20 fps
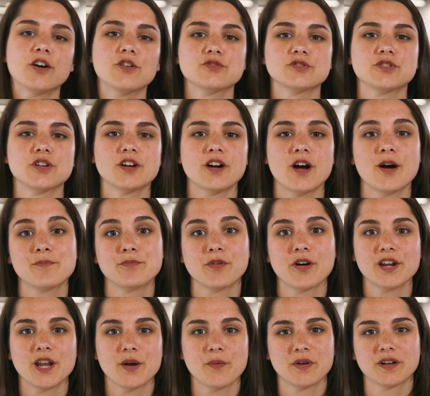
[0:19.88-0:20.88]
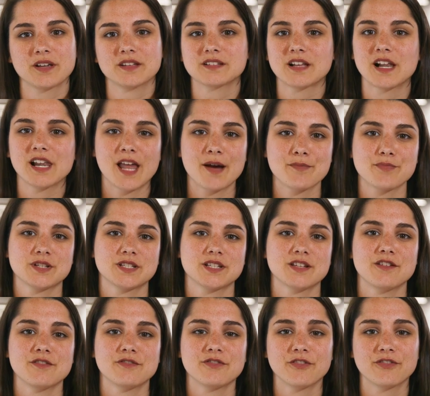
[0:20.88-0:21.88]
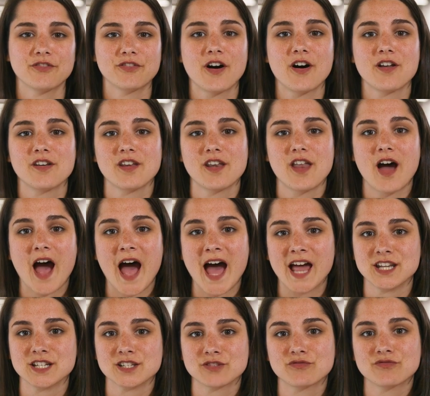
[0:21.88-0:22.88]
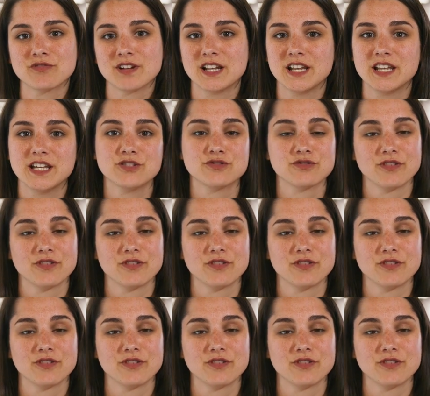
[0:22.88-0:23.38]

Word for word: culture at Bright Network is collaborative, fun, and really